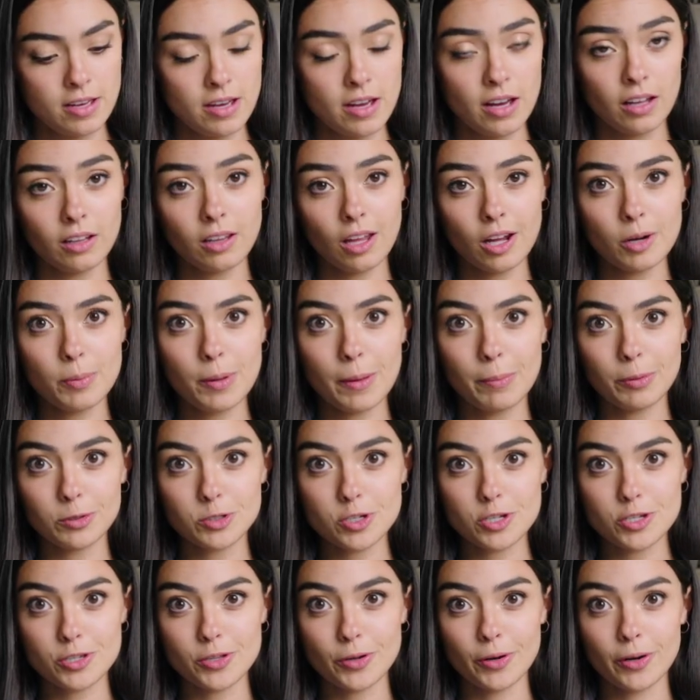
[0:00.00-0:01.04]
A lot of people
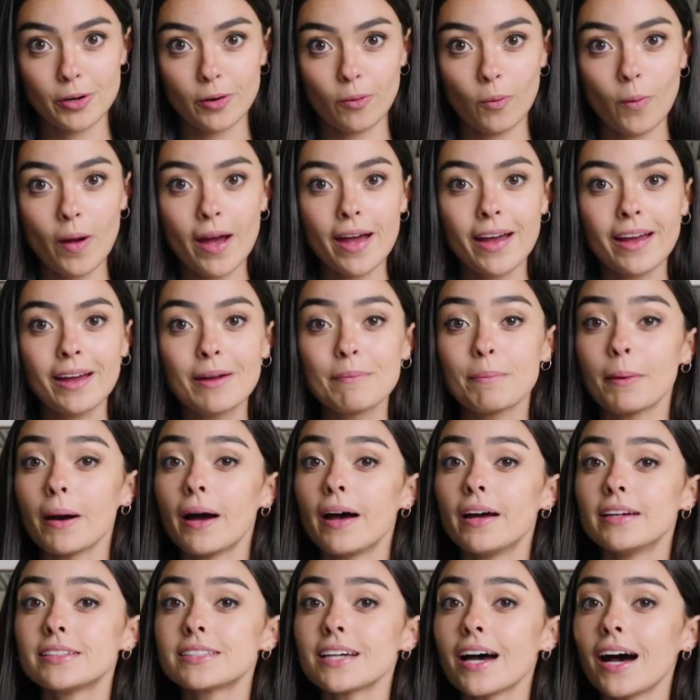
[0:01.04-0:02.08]
just throw it away,
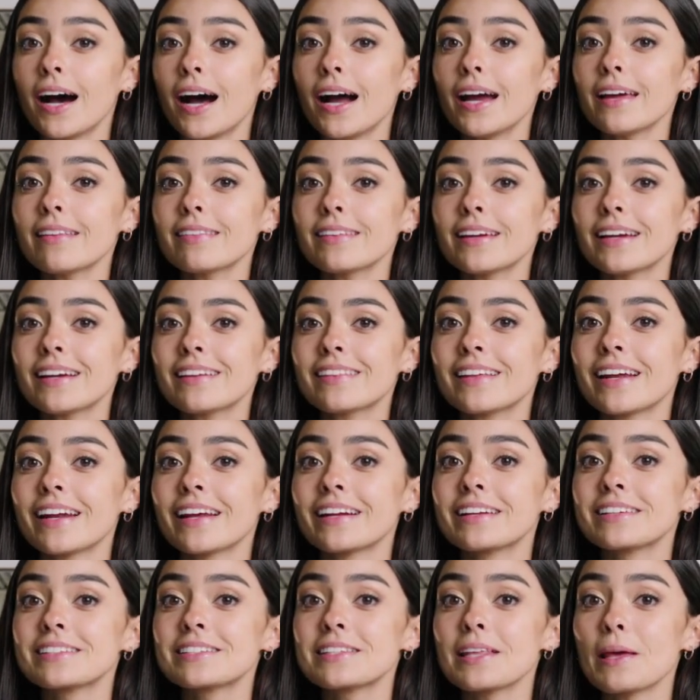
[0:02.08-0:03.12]
but I think that
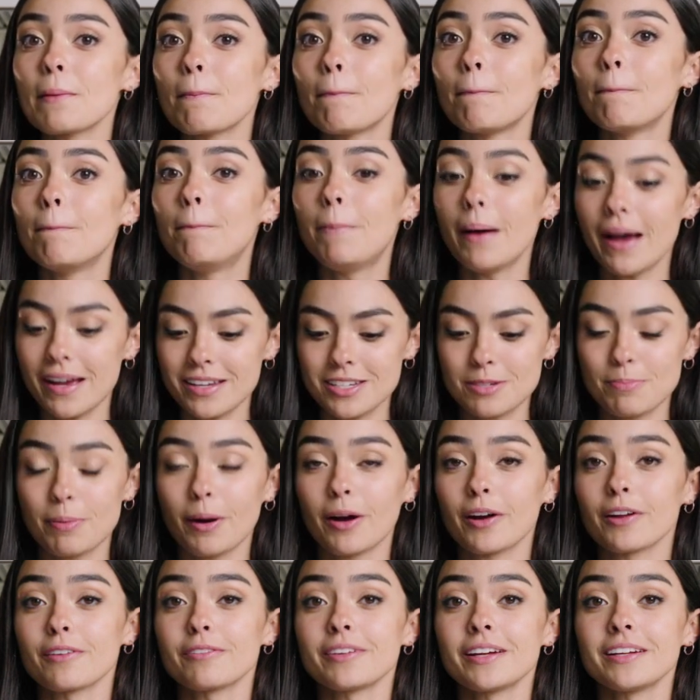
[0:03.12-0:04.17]
it is the best
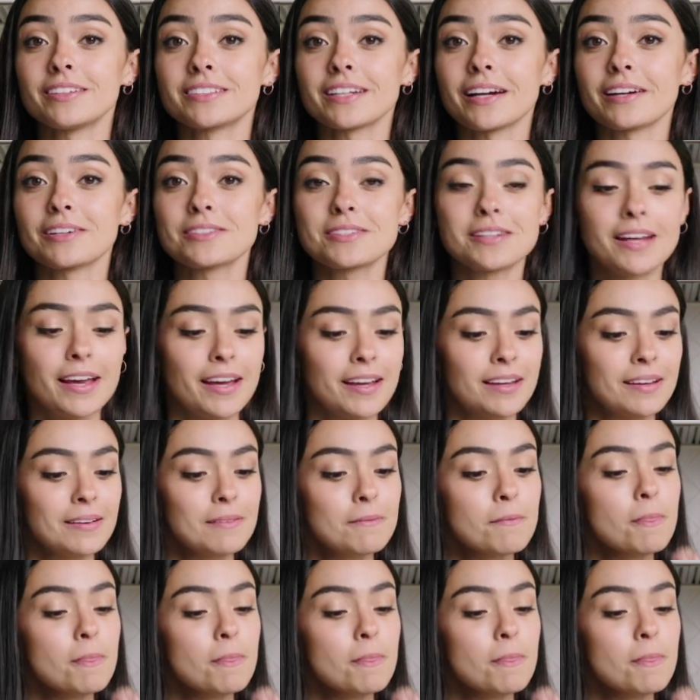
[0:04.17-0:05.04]
part of the entire steak.